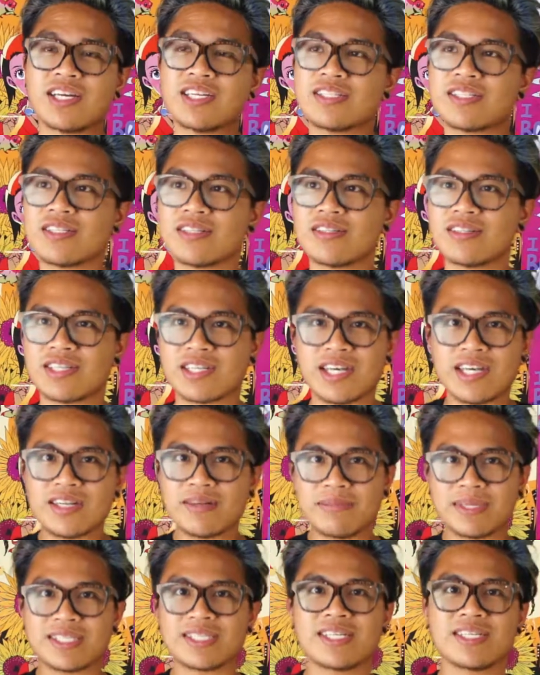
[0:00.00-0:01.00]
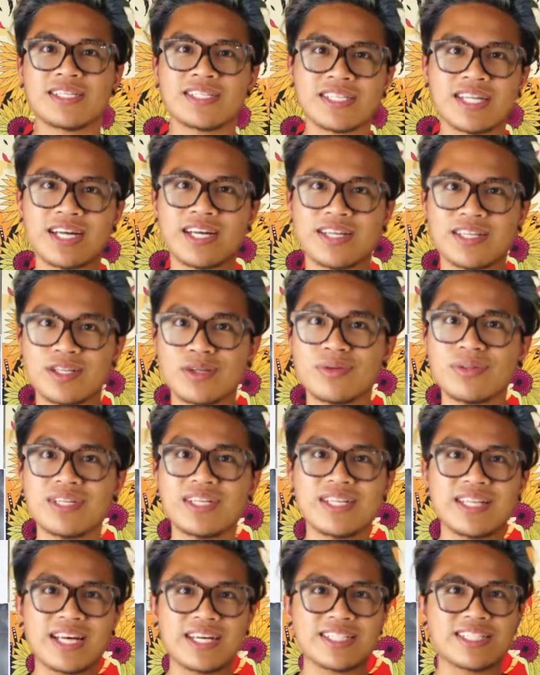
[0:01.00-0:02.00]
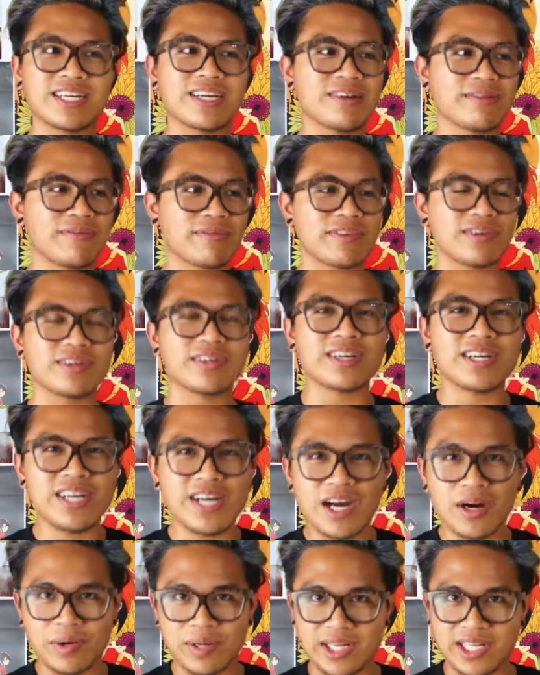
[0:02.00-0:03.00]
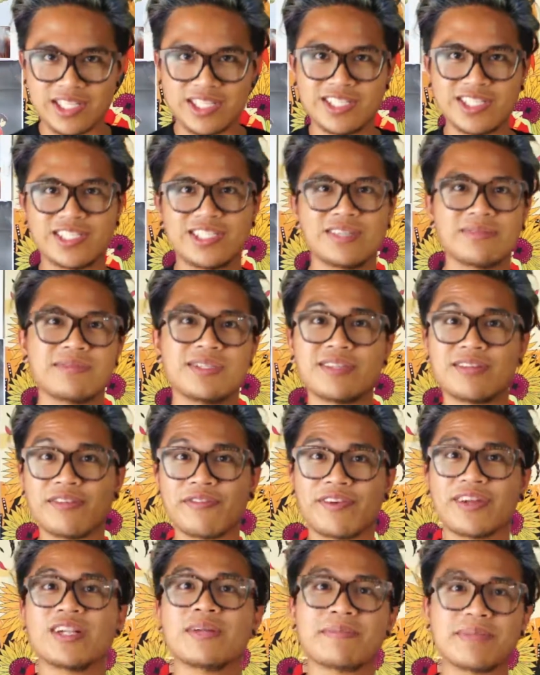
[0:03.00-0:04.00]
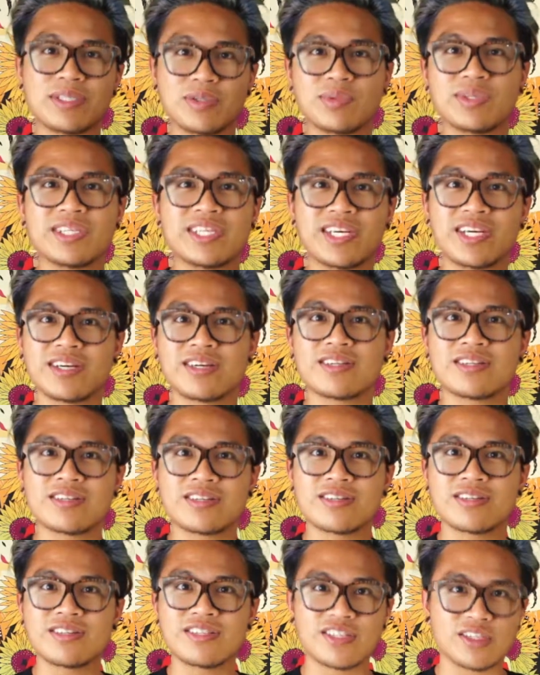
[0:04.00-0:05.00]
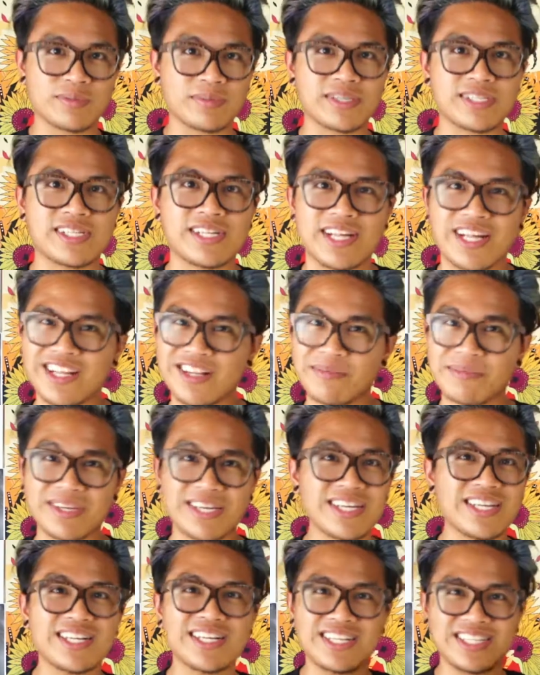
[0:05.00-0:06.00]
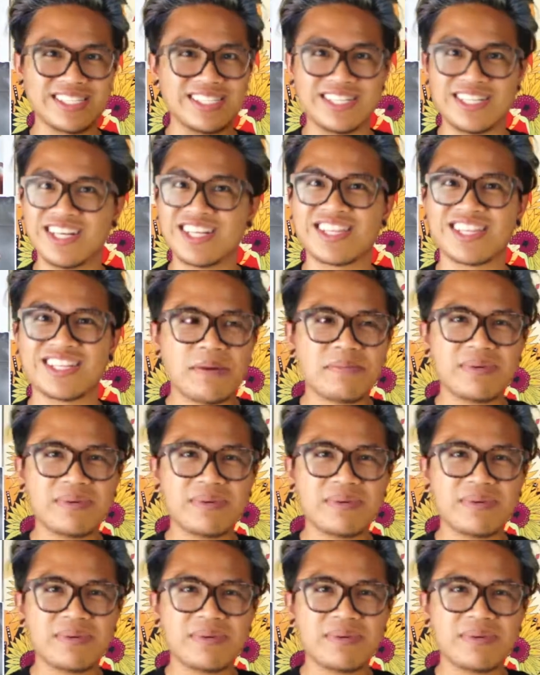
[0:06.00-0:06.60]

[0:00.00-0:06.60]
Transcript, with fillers: and so it kind of makes sense that you need that time for a relationship to develop between characters, especially at the beginning, it's nothing.